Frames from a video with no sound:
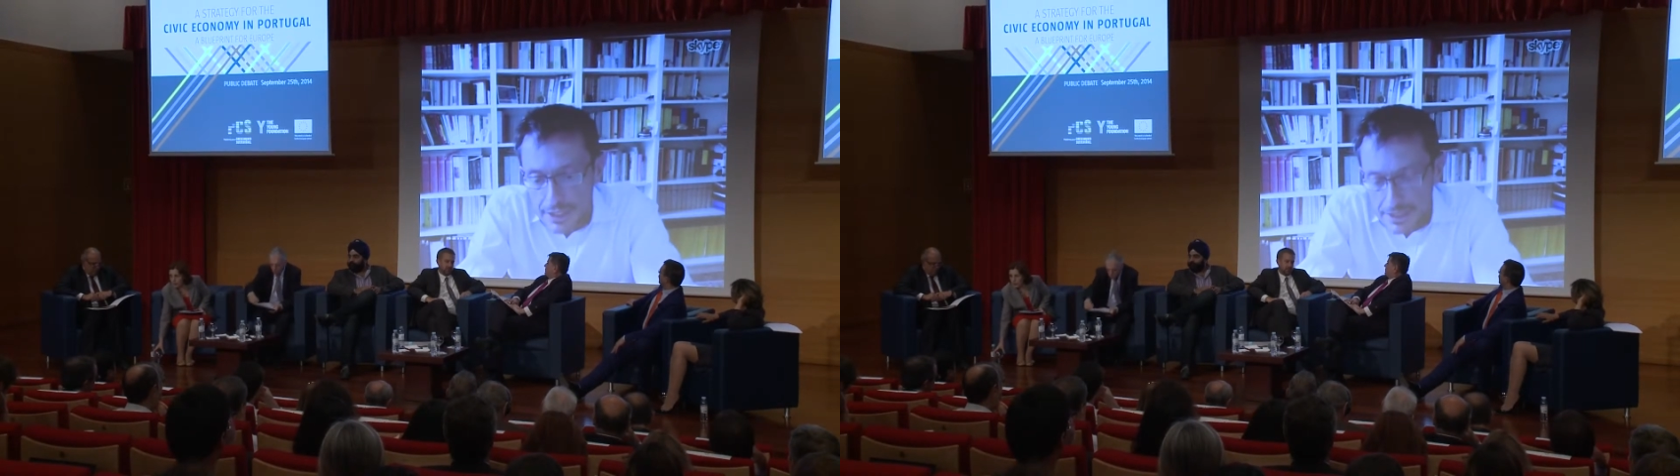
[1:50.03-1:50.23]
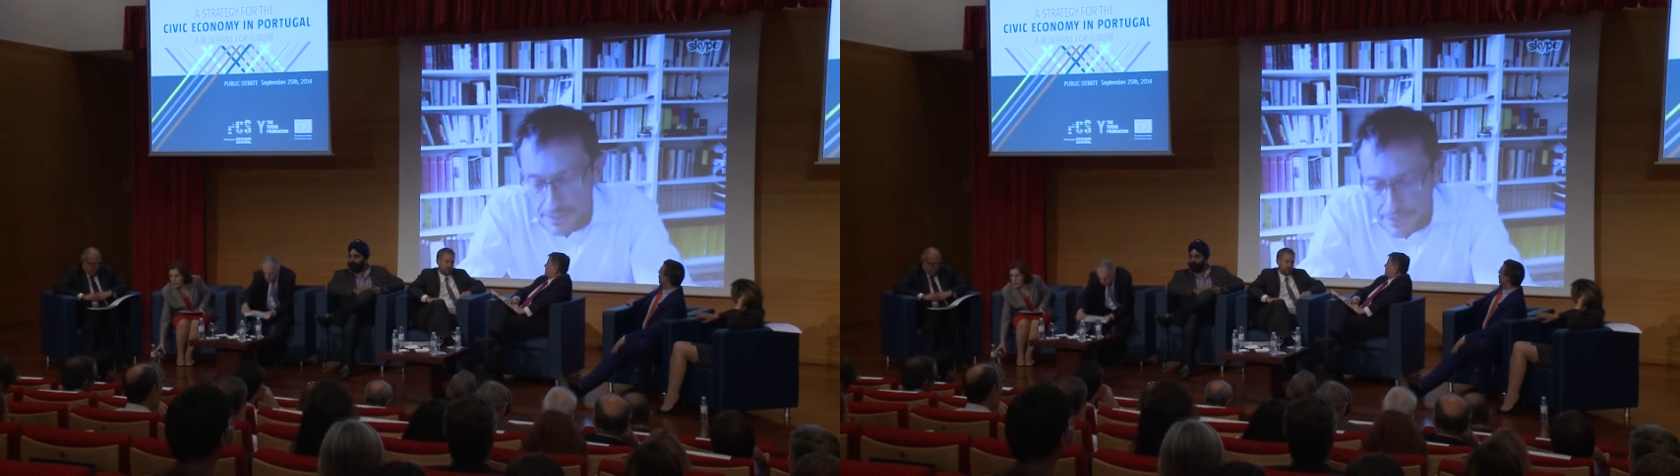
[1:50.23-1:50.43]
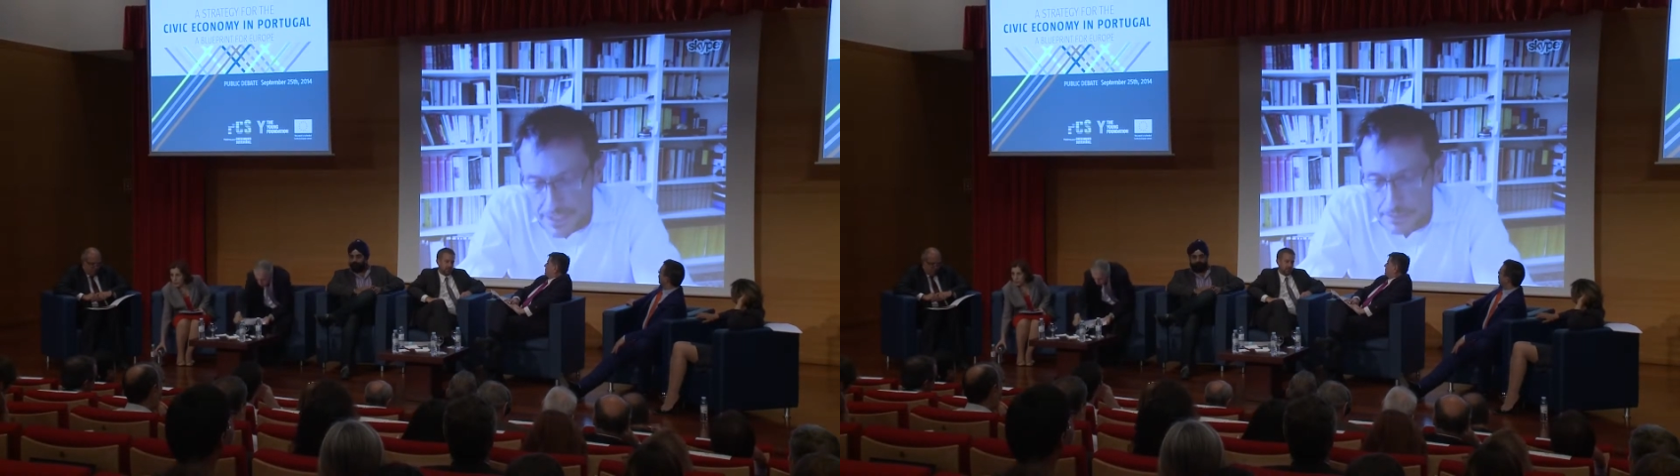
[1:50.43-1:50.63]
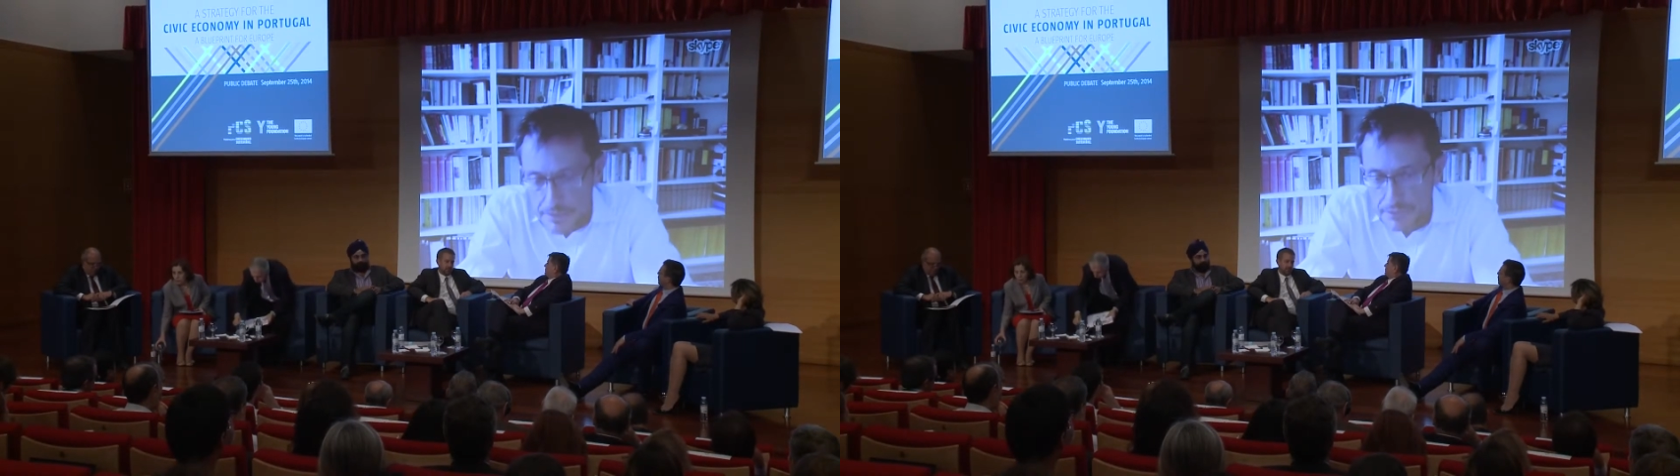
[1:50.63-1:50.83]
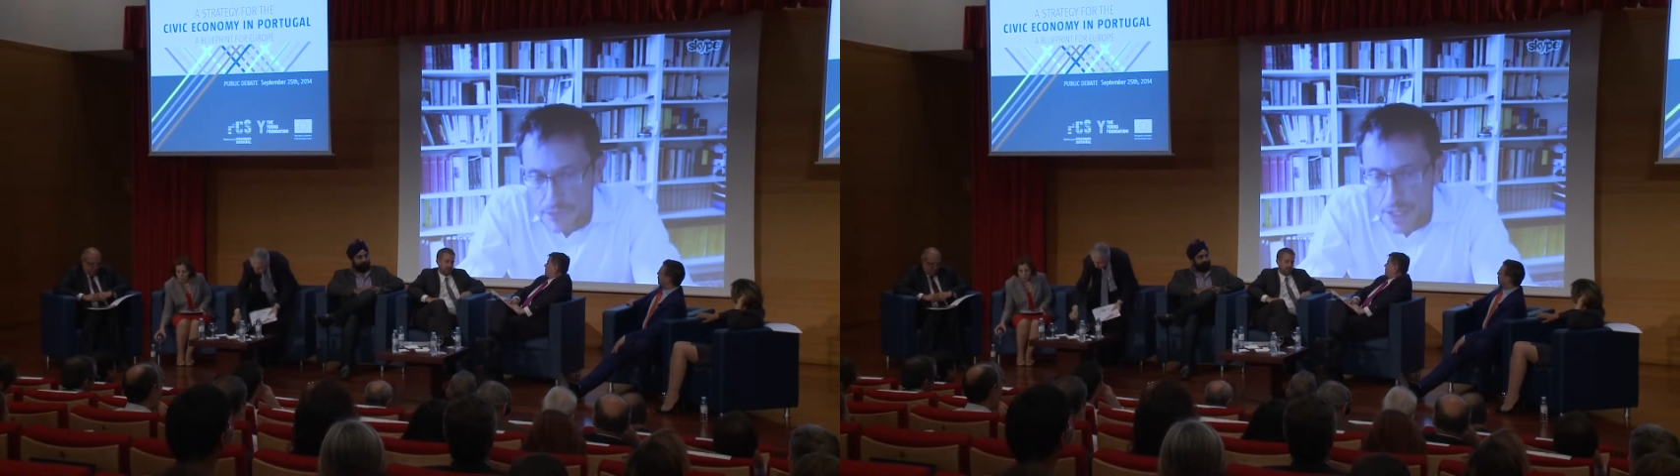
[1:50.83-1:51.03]
investment
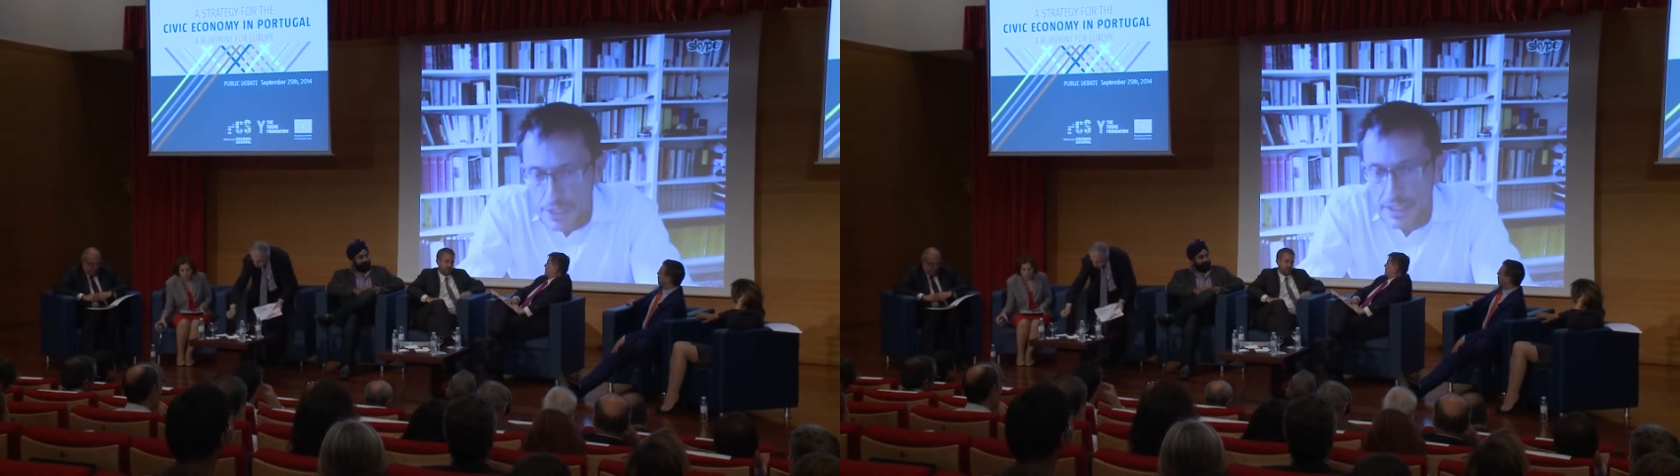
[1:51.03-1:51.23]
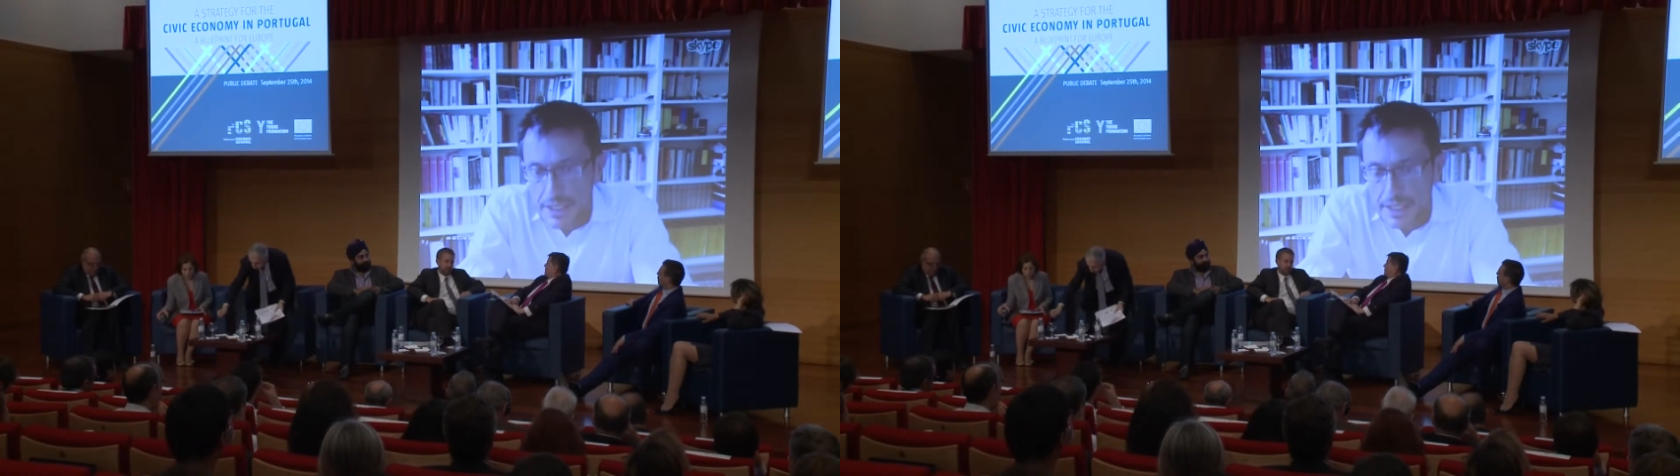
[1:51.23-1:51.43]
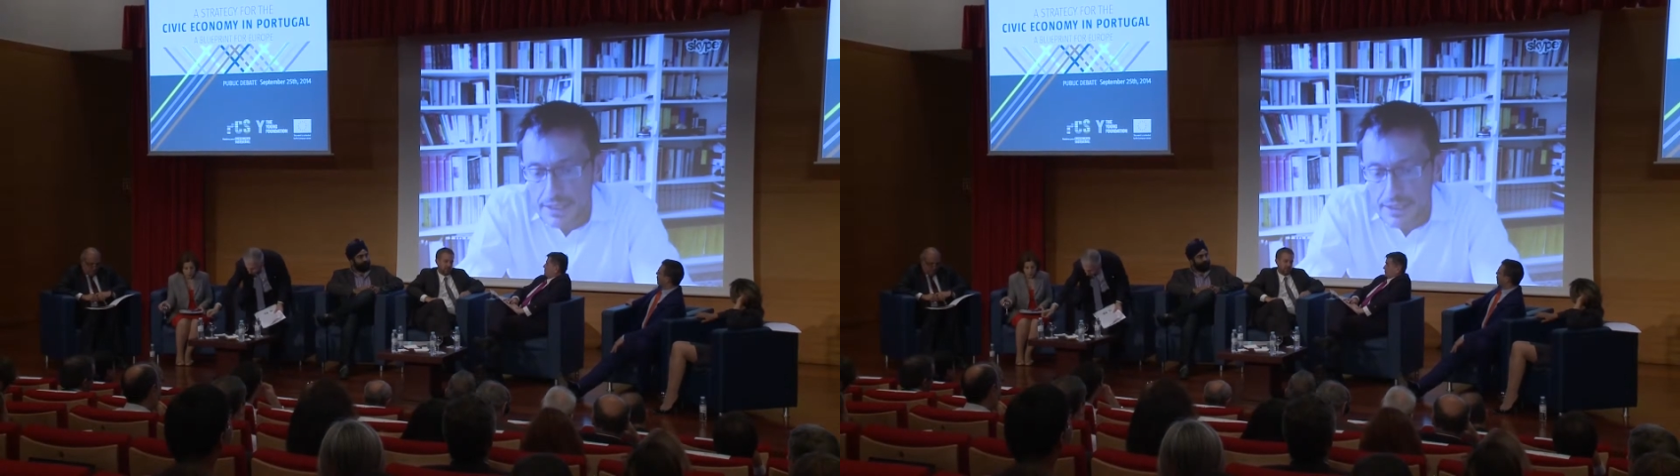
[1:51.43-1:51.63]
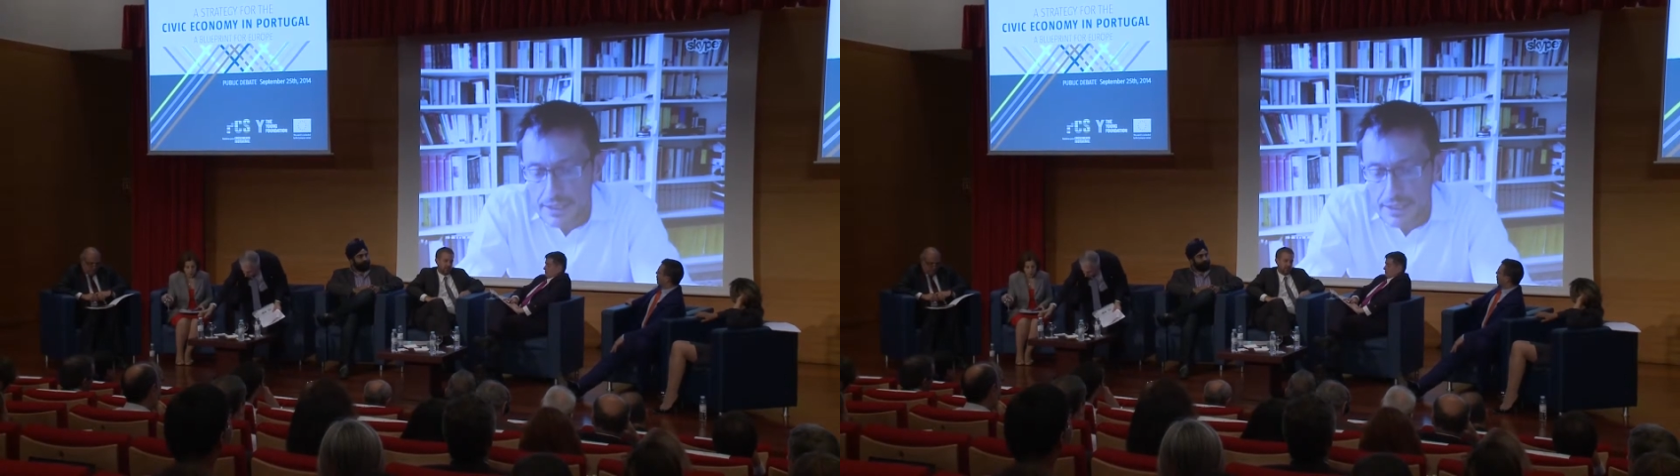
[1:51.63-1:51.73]
fund that,